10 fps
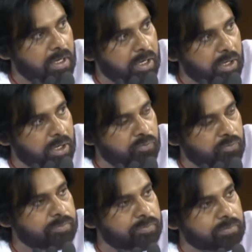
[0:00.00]
And
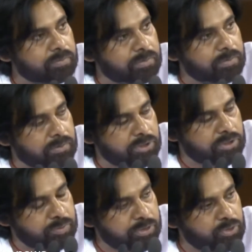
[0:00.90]
from Kashmir to